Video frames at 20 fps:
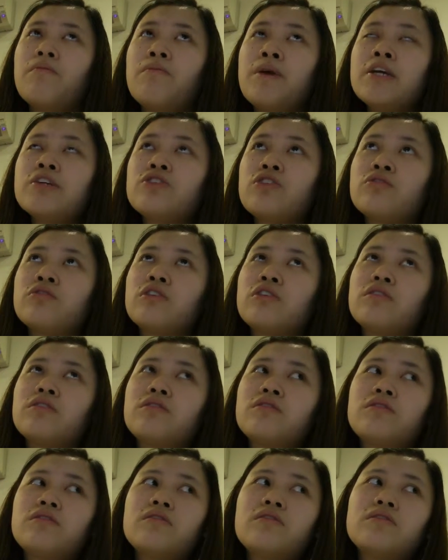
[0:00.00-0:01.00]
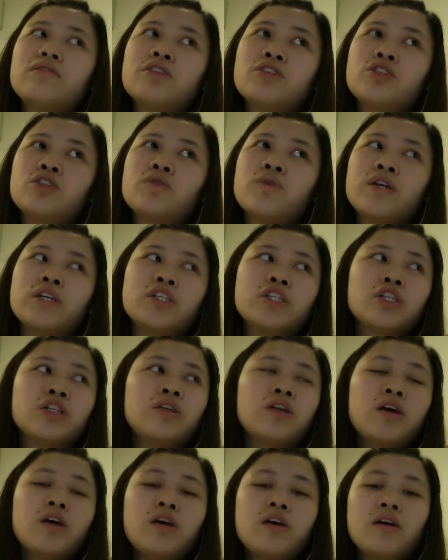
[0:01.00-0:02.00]
Based on the
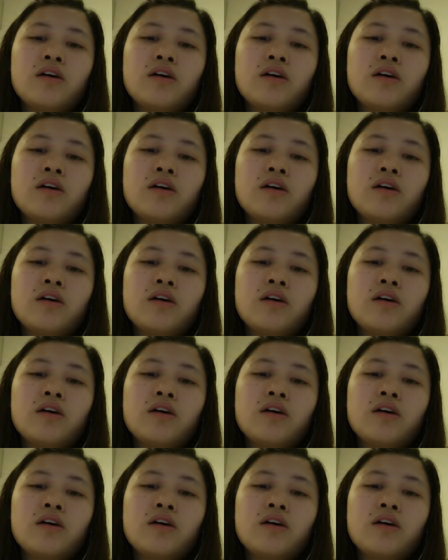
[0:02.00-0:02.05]
situation,